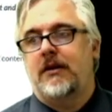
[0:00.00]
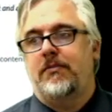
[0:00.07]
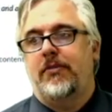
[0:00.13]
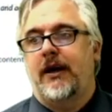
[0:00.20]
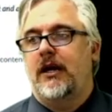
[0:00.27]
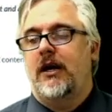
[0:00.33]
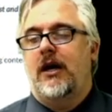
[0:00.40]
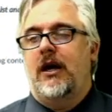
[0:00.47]

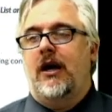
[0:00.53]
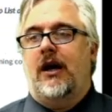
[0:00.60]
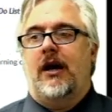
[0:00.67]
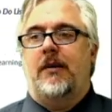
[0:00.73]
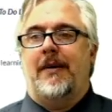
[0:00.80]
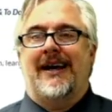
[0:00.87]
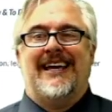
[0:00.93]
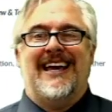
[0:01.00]
but
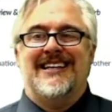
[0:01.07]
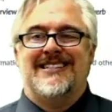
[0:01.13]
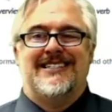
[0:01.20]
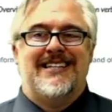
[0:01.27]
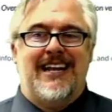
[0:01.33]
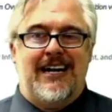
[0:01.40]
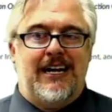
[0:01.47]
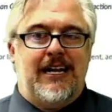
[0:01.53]
I can't
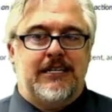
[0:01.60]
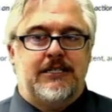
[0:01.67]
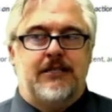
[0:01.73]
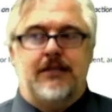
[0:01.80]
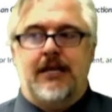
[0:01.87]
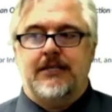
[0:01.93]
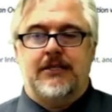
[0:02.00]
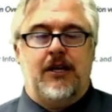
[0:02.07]
set it as
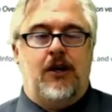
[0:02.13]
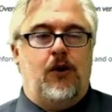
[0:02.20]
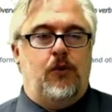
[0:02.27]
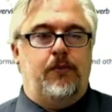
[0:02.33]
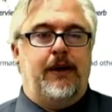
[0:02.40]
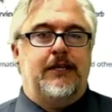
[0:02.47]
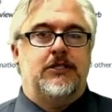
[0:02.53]
the home page.